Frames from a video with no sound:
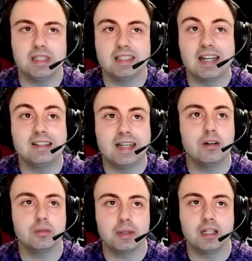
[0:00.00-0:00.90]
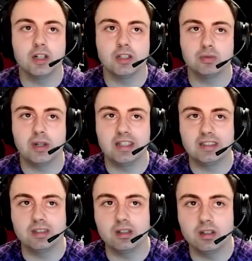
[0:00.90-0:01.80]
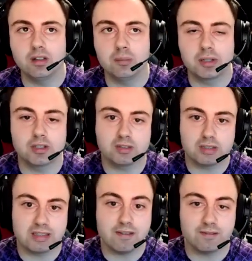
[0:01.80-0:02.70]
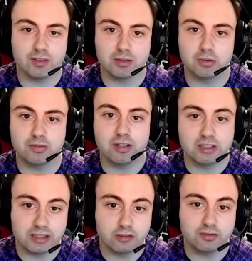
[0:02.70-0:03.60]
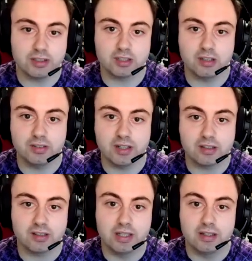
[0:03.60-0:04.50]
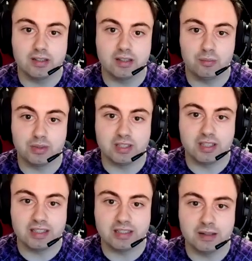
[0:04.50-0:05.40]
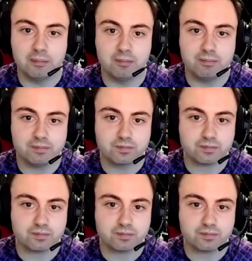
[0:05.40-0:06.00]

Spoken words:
yeah, that would be a nice way because the 10th Doctor was very selfish. I think, wasn't he? And